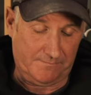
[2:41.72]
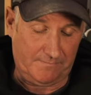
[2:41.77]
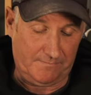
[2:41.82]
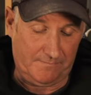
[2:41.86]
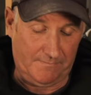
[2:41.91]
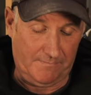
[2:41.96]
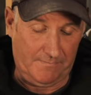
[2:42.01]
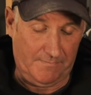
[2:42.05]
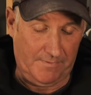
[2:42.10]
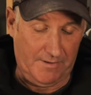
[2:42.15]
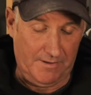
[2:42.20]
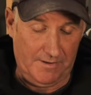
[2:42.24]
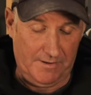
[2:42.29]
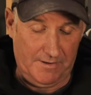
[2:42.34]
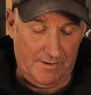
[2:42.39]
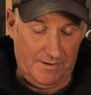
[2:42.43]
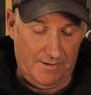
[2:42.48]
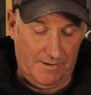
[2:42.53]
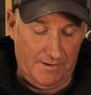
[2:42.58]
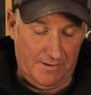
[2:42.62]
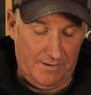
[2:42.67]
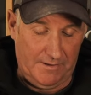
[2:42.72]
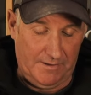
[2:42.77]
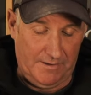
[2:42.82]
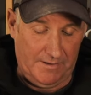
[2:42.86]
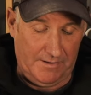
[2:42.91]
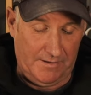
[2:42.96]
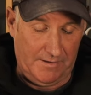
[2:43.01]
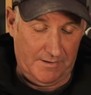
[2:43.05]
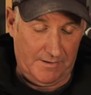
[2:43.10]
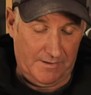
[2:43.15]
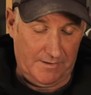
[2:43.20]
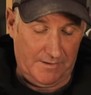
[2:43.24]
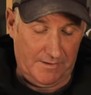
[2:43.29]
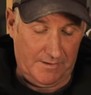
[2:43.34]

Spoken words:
Nothing is said.